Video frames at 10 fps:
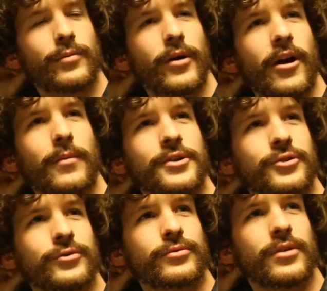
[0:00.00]
matter how much
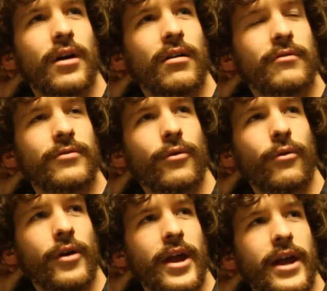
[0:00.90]
you love
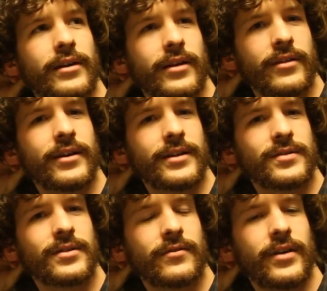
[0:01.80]
or hate, and I think that's a
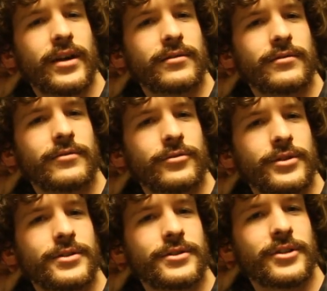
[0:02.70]
love hate
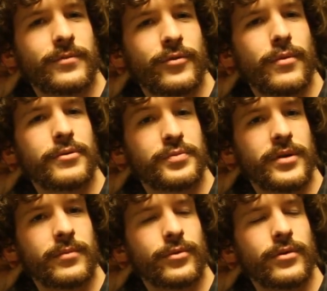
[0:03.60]
relationship for most
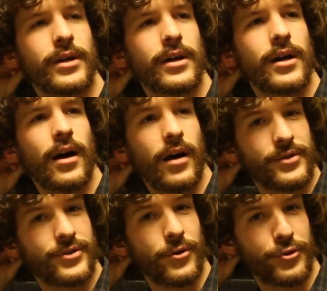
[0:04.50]
people, uh,
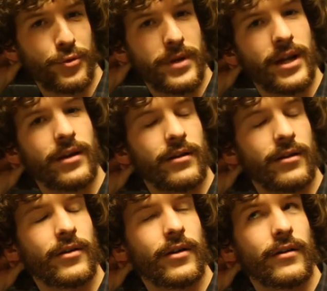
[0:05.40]
social
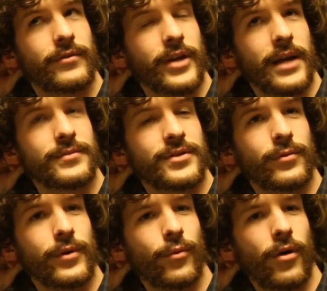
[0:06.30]
media uh, names that
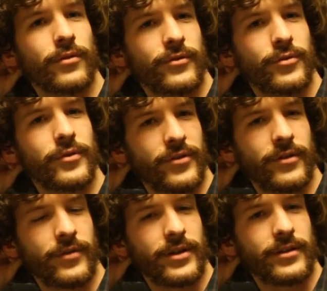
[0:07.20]
we won't
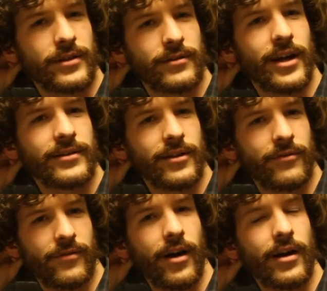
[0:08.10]
specifically
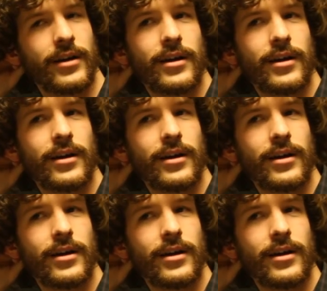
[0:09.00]
identify.